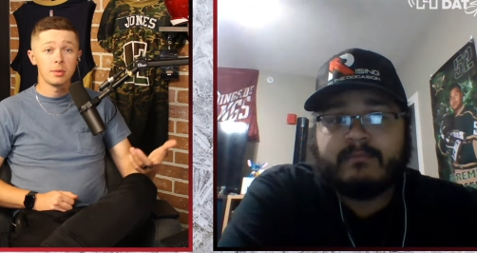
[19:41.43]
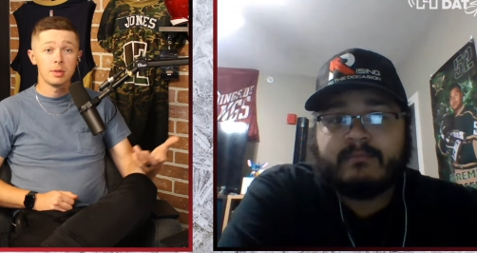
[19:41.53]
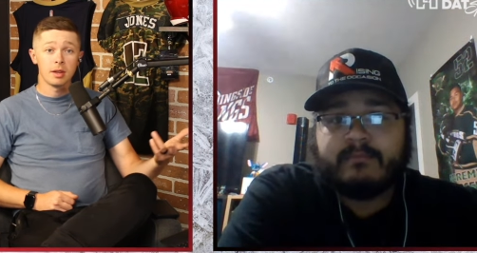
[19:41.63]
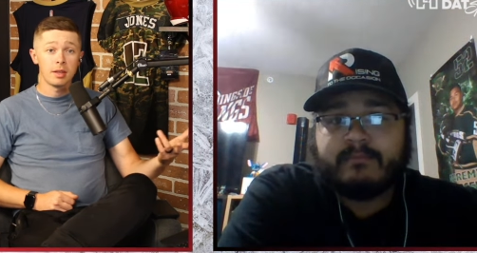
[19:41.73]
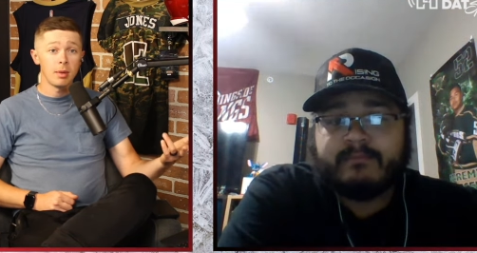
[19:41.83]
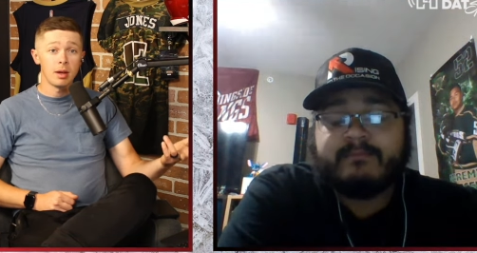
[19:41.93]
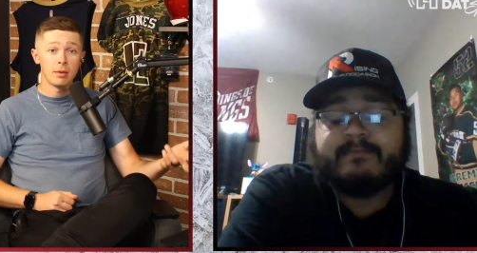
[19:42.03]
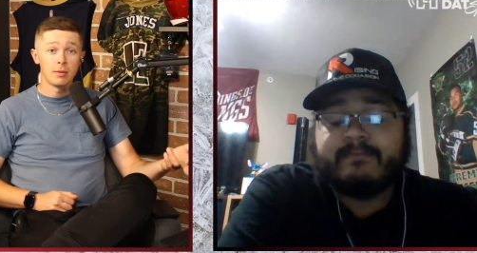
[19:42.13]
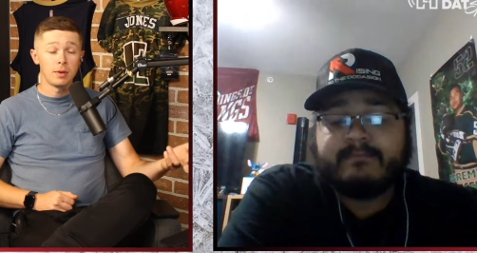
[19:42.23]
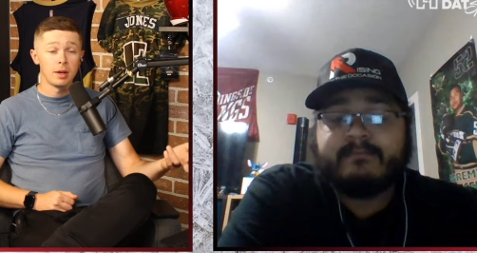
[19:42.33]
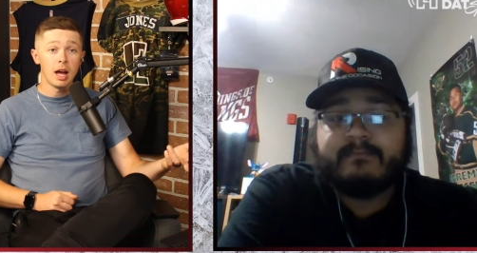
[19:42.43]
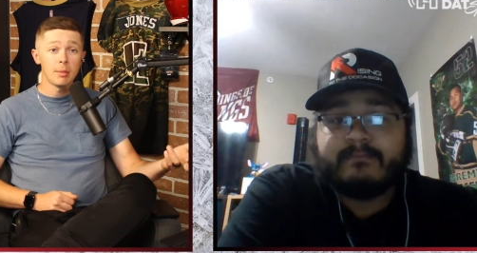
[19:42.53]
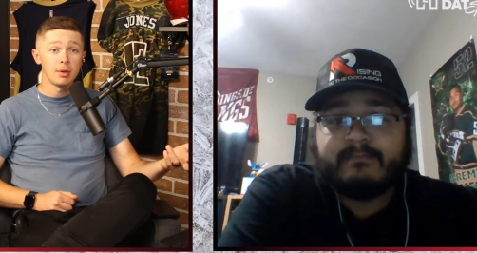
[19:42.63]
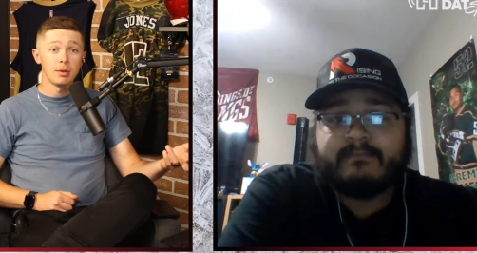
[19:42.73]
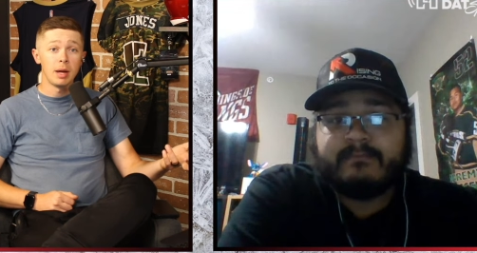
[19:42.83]
Speaker 1: saw them have a
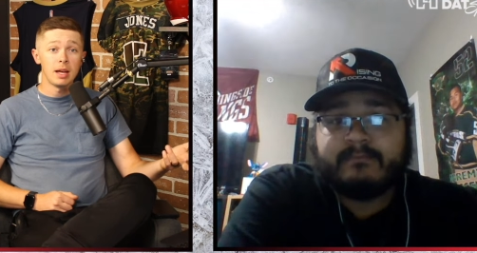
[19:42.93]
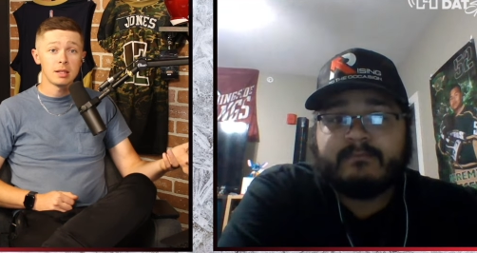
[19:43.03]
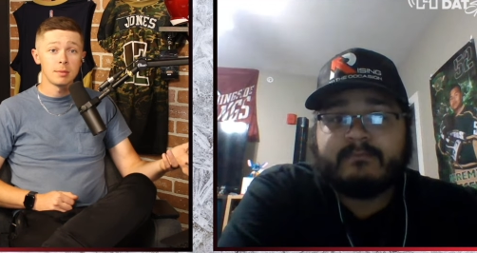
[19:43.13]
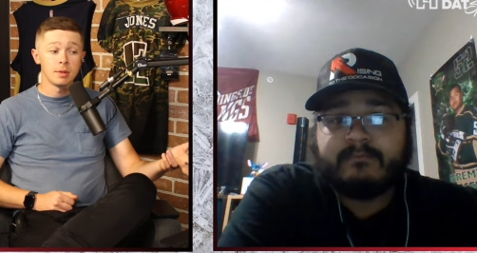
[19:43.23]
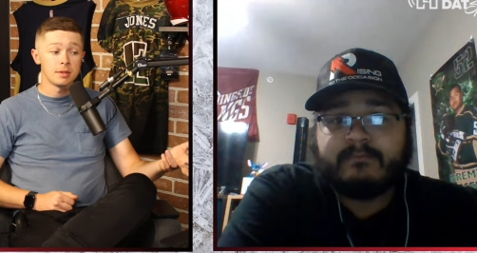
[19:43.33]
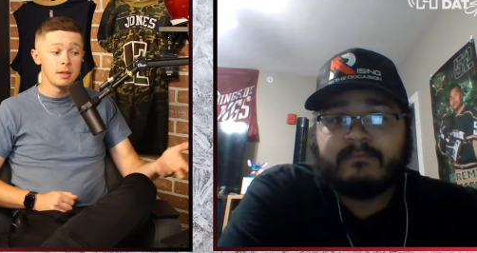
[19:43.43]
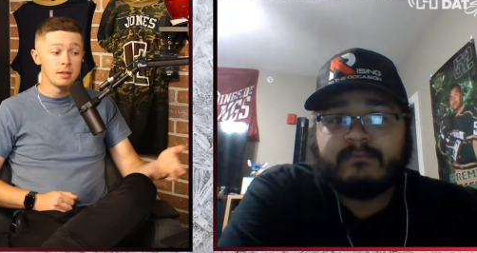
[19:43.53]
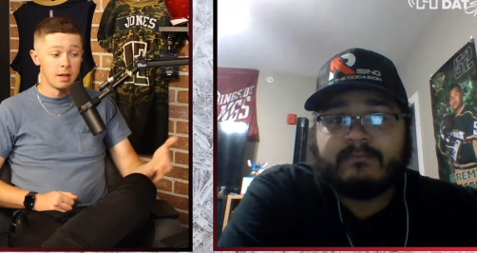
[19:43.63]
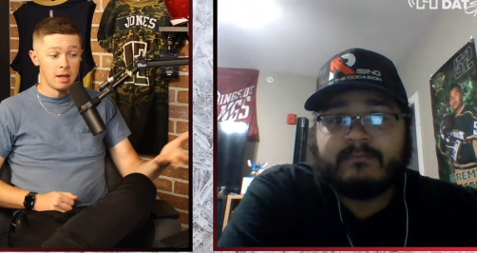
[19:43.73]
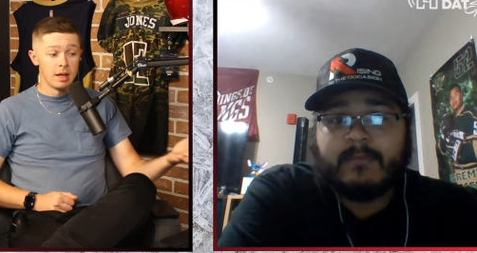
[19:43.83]
phenomenal basketball season.